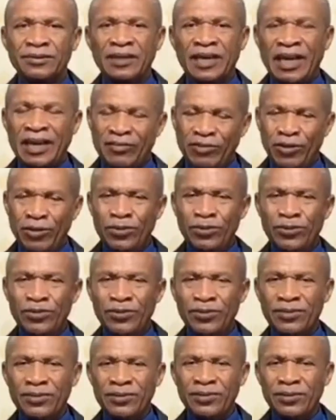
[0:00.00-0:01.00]
Have you?
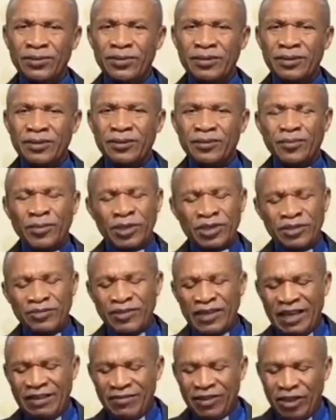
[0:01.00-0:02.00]
But if
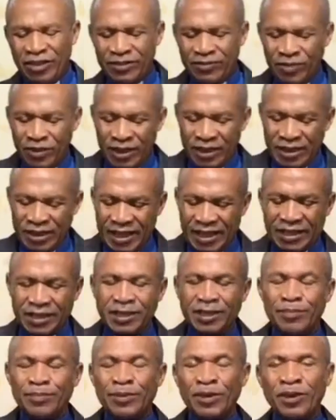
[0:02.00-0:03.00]
you have not, well,
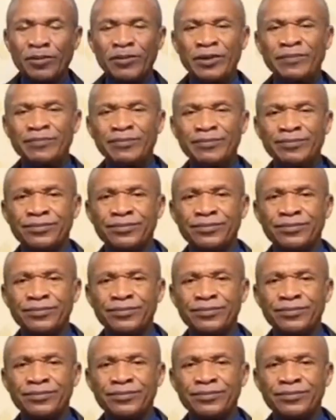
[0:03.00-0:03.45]
that's a problem.